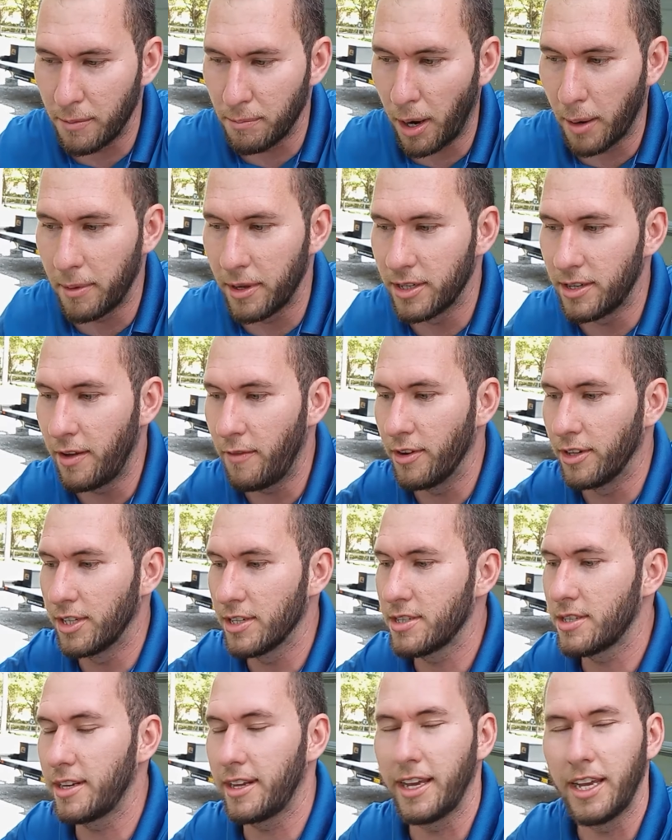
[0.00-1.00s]
probably even
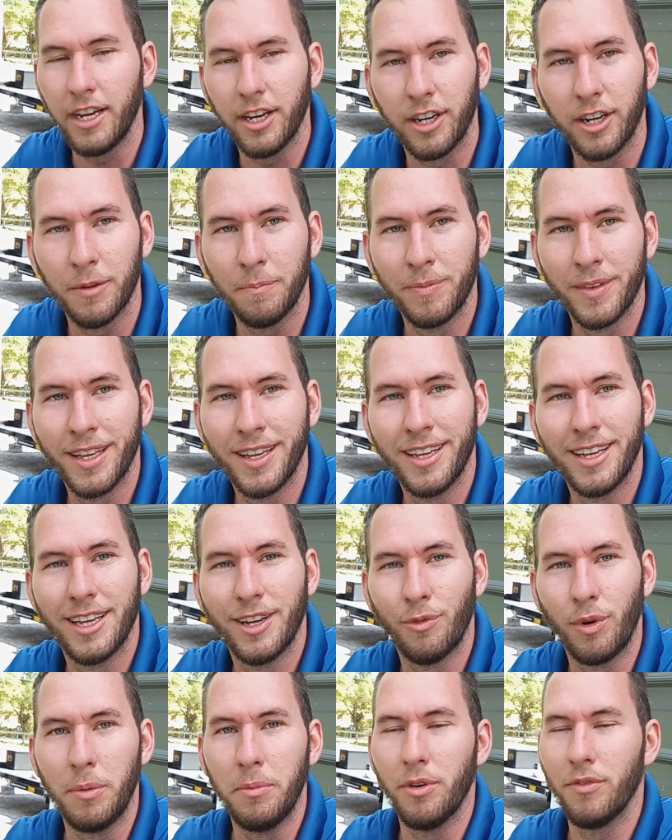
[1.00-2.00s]
just to hear,
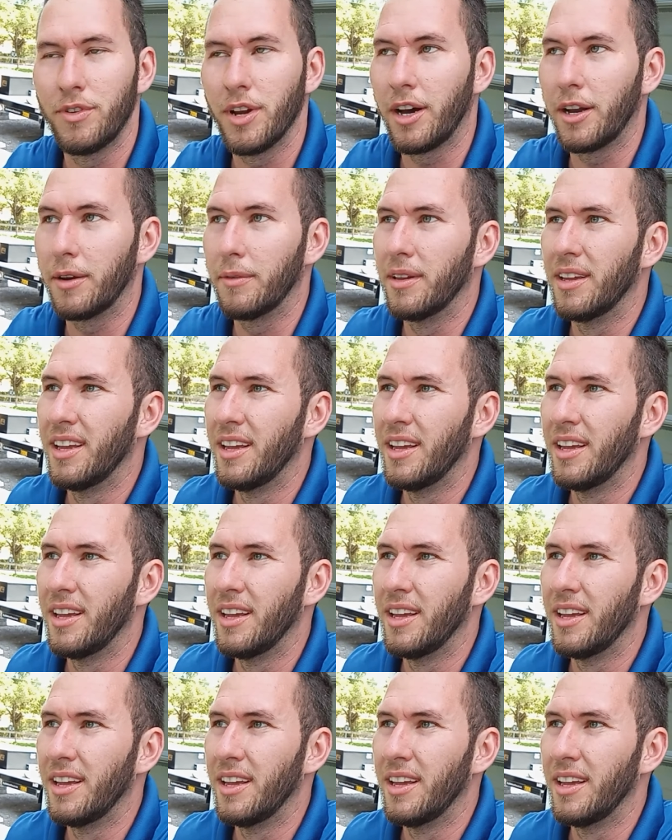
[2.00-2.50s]
we moved on.